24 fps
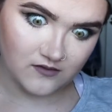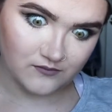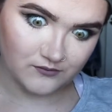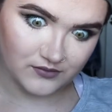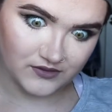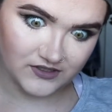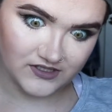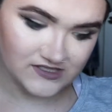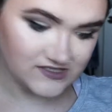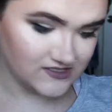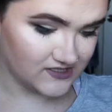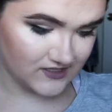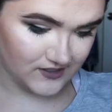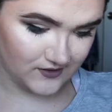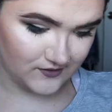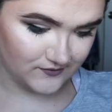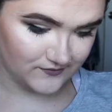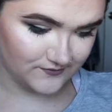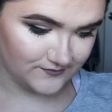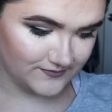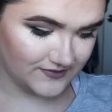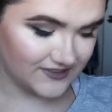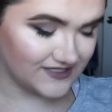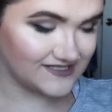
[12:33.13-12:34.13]
Please
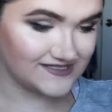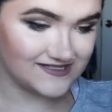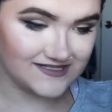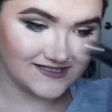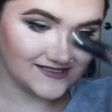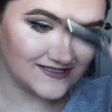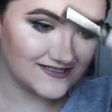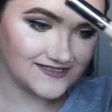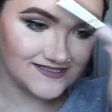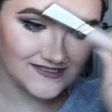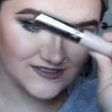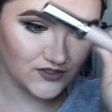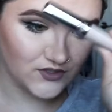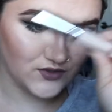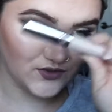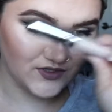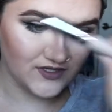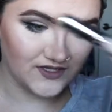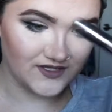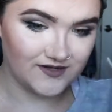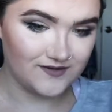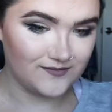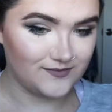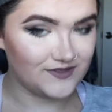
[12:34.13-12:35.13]
don't, because this is no
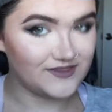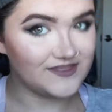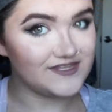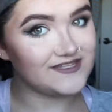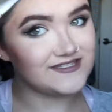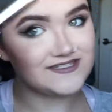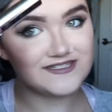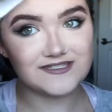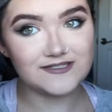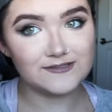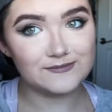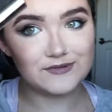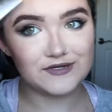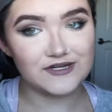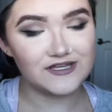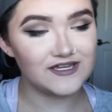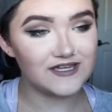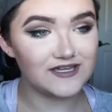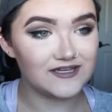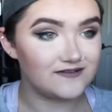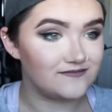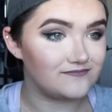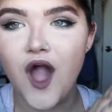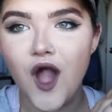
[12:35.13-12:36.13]
good, but this is pretty
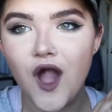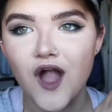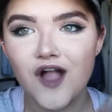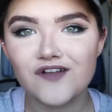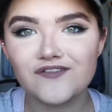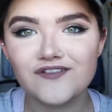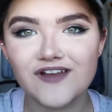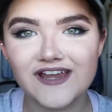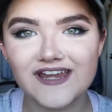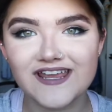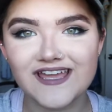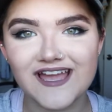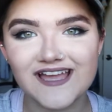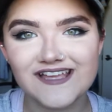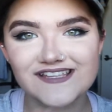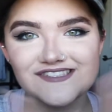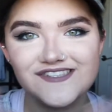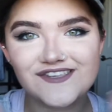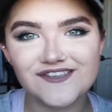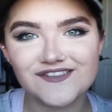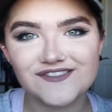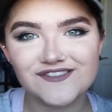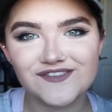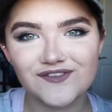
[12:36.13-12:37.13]
good. Alrighty guys,
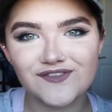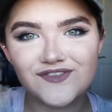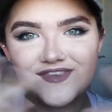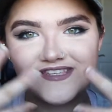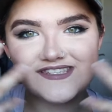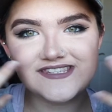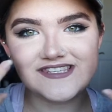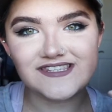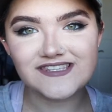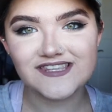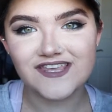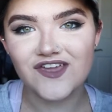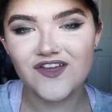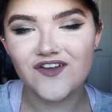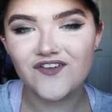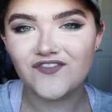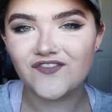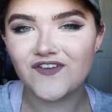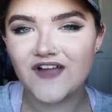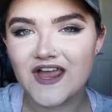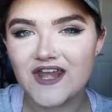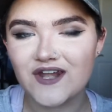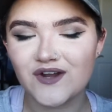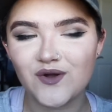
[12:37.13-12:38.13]
so this is the
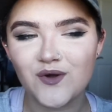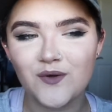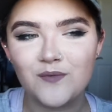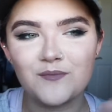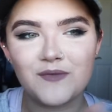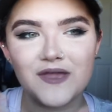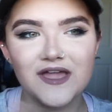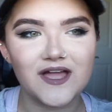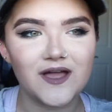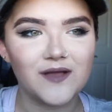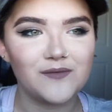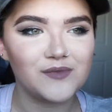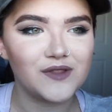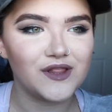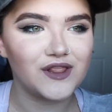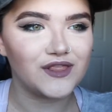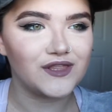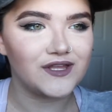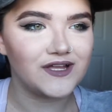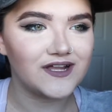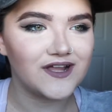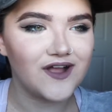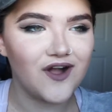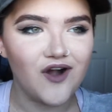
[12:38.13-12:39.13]
final makeup
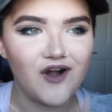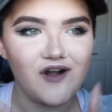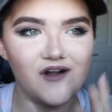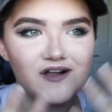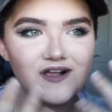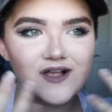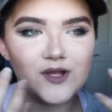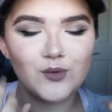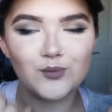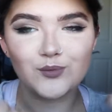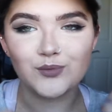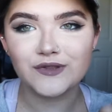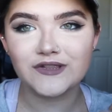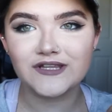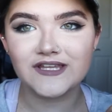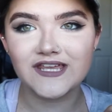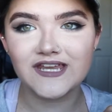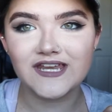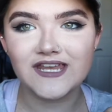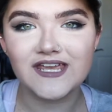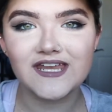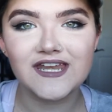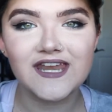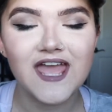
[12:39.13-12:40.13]
look all
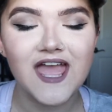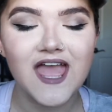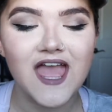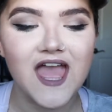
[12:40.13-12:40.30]
completed.